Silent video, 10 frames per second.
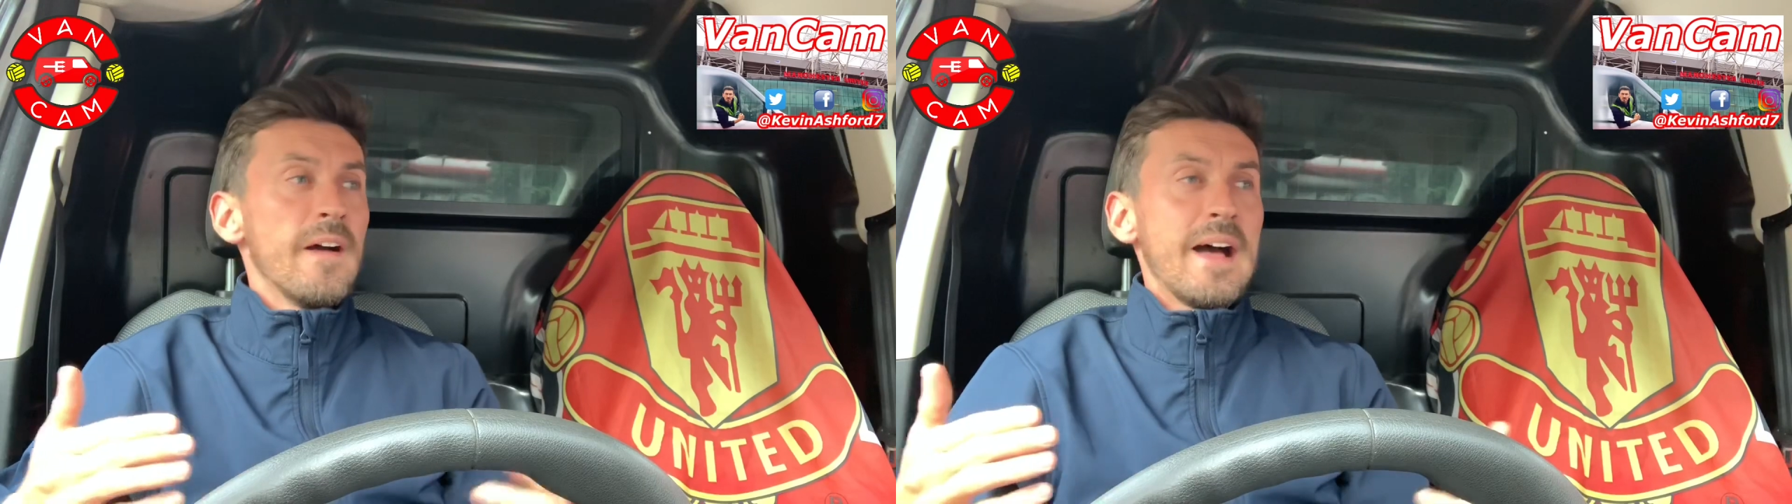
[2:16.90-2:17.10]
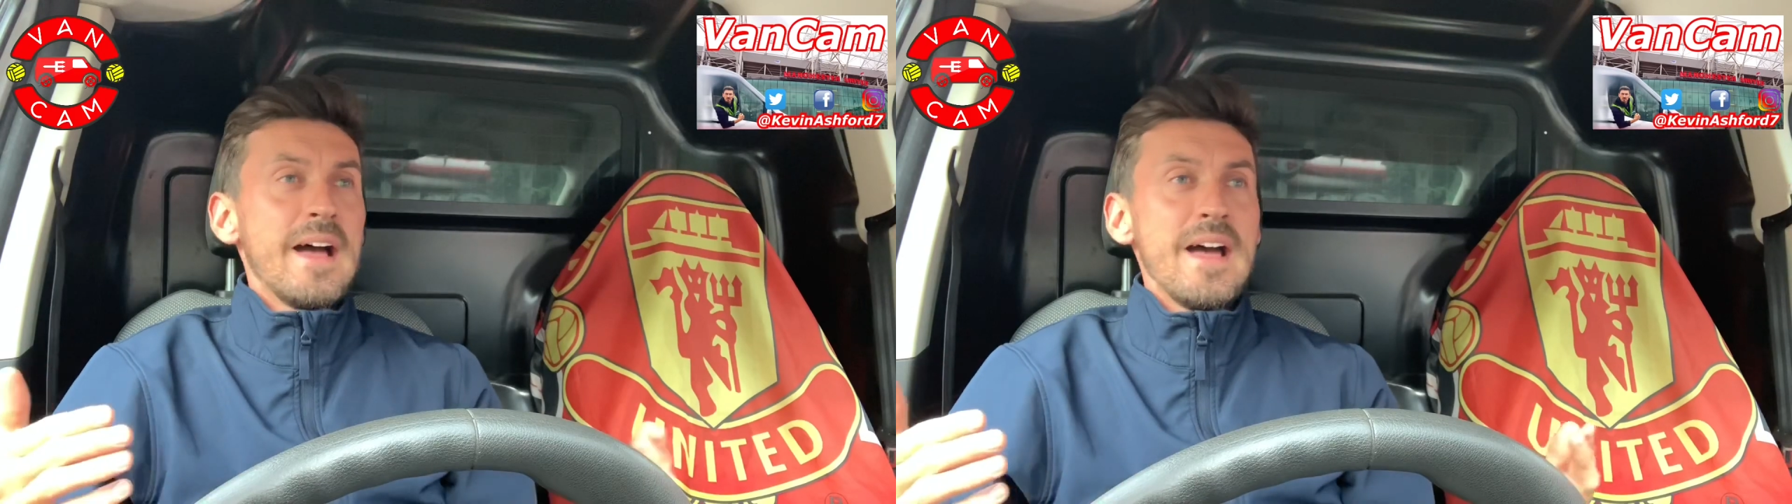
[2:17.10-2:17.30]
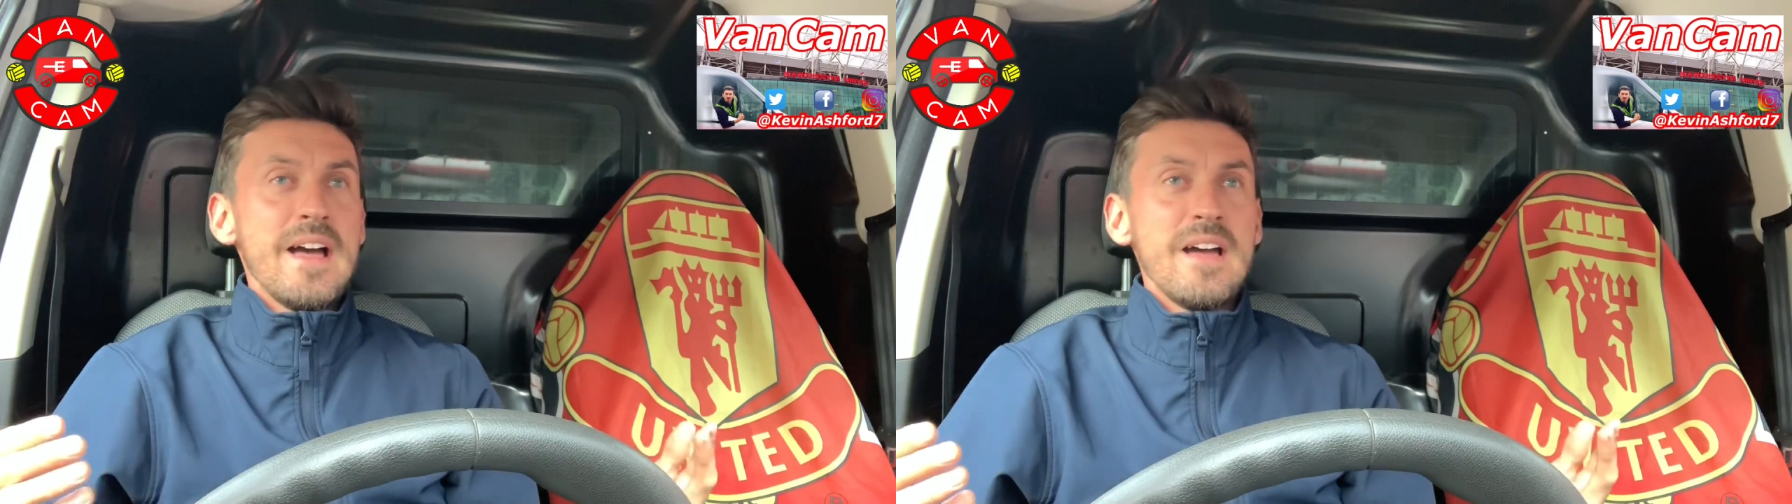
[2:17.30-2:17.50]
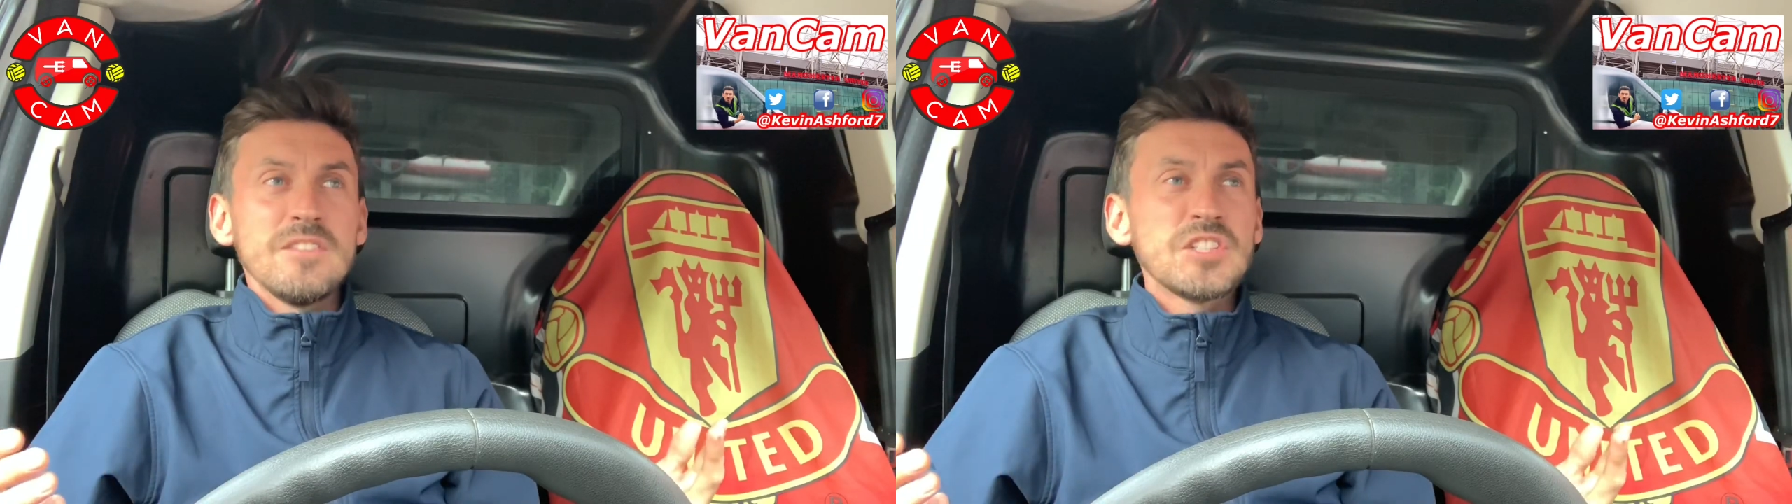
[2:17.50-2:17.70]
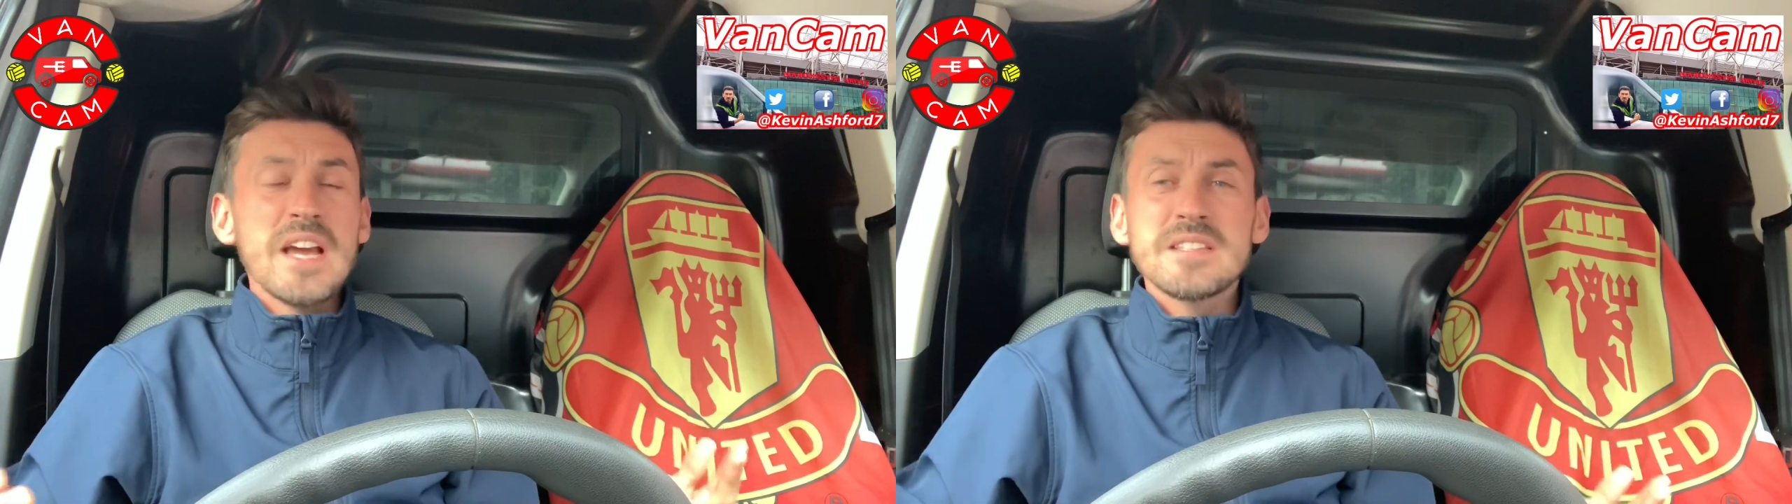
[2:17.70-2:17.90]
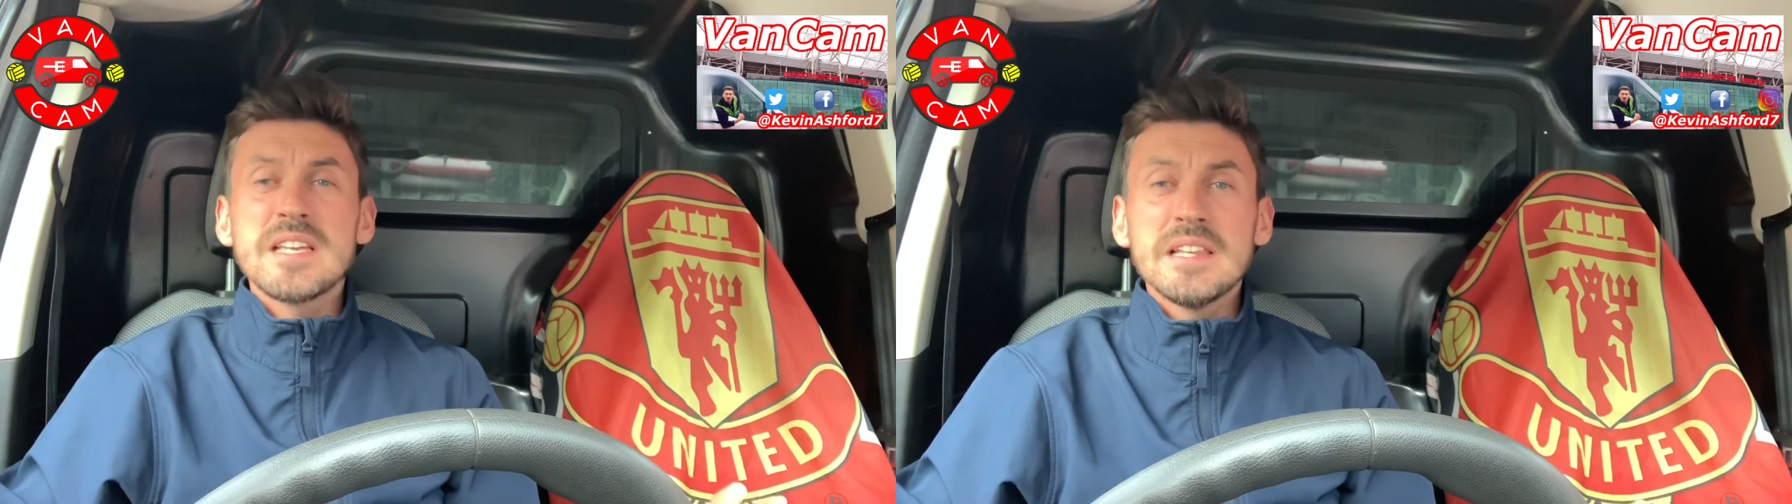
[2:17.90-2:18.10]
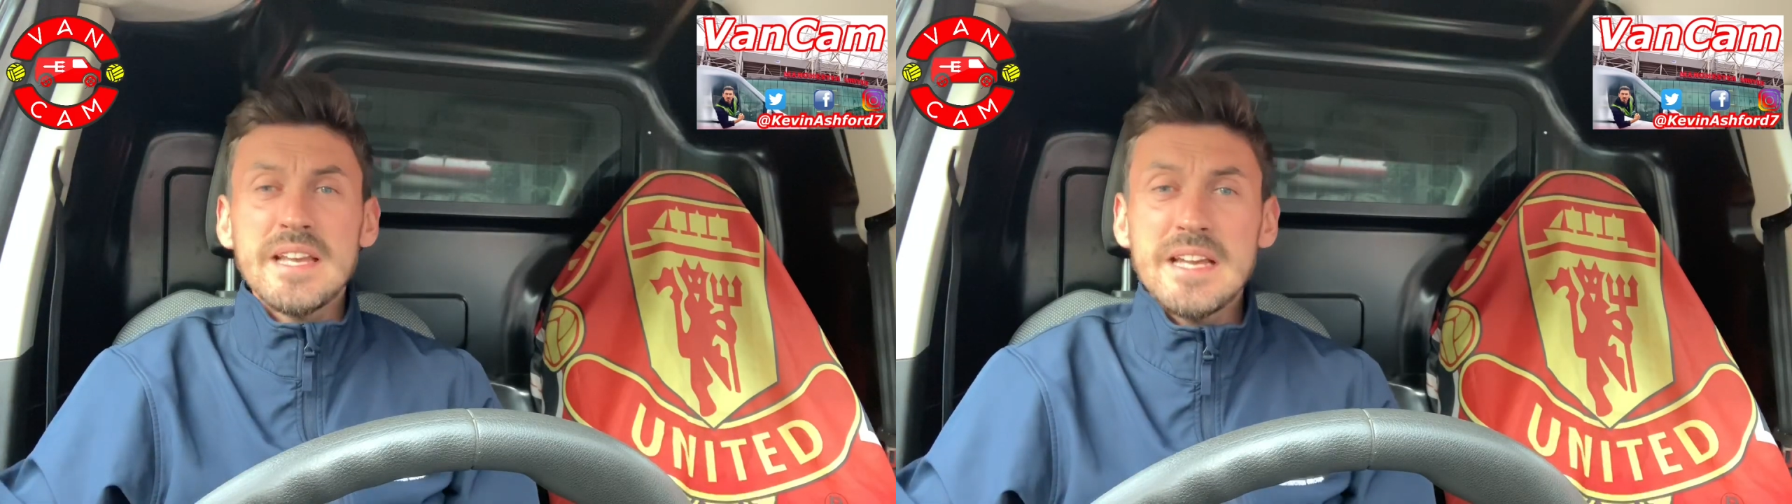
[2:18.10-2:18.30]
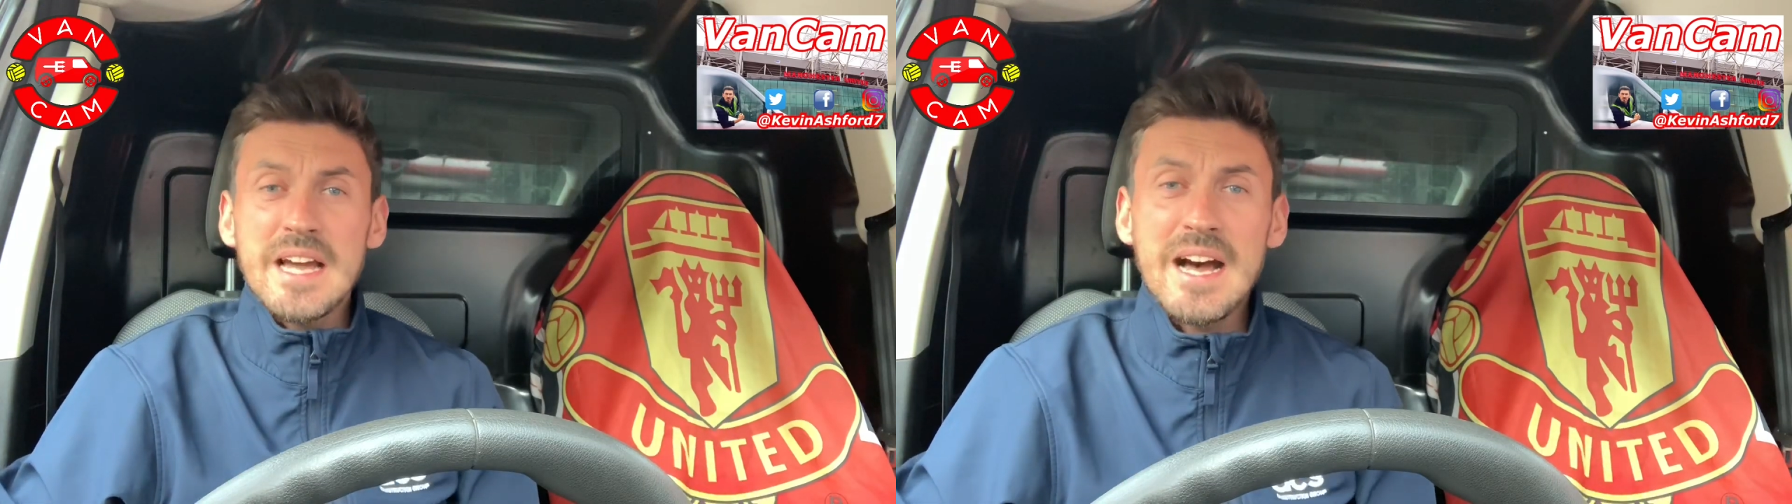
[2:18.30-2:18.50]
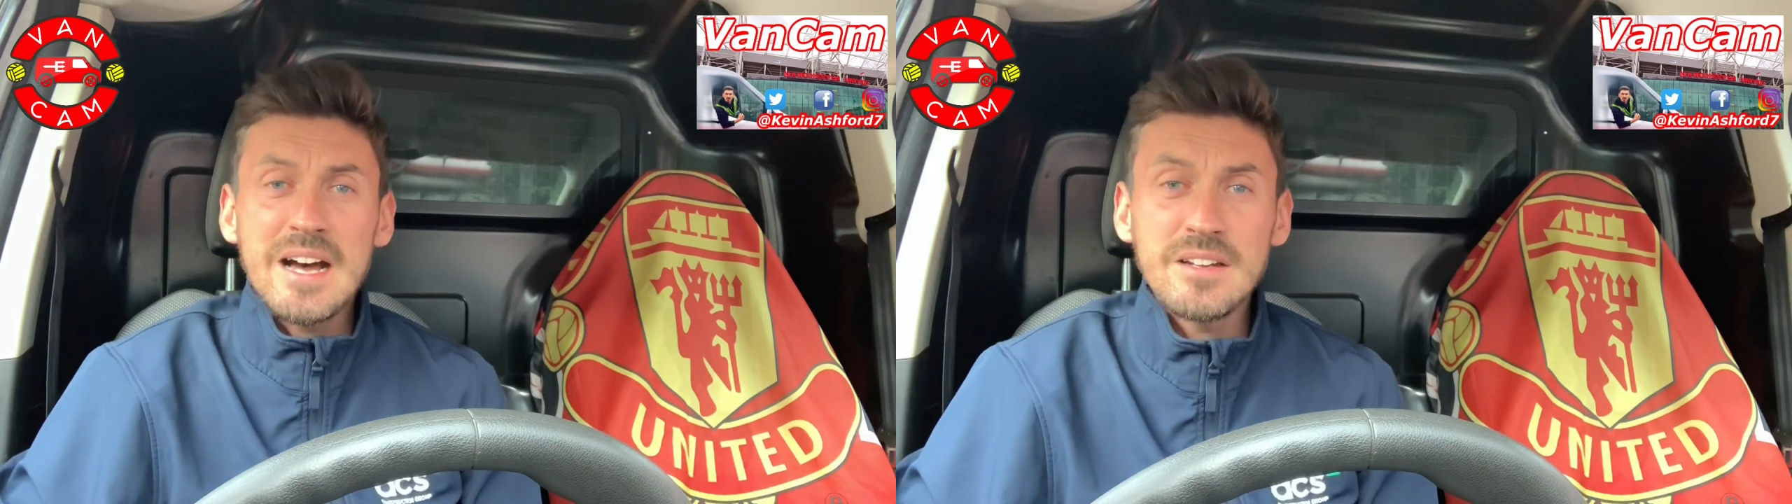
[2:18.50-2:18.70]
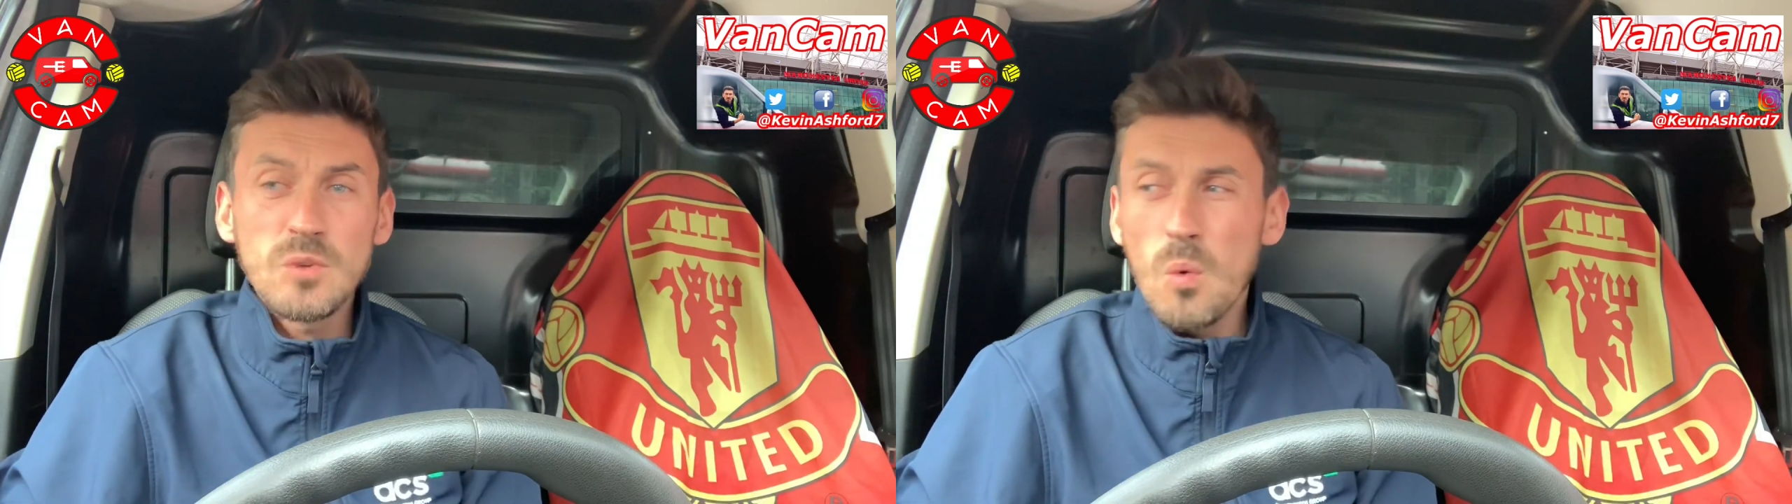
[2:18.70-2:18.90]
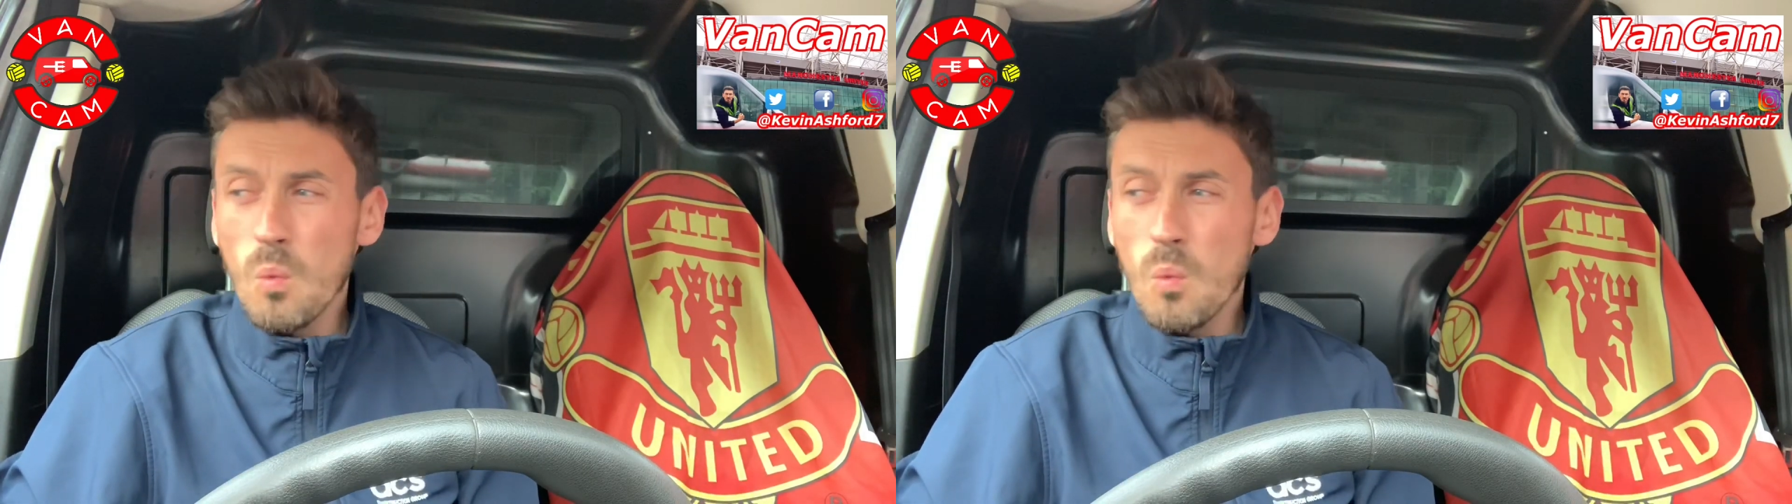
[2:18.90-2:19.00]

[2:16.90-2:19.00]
Jesse Lingard,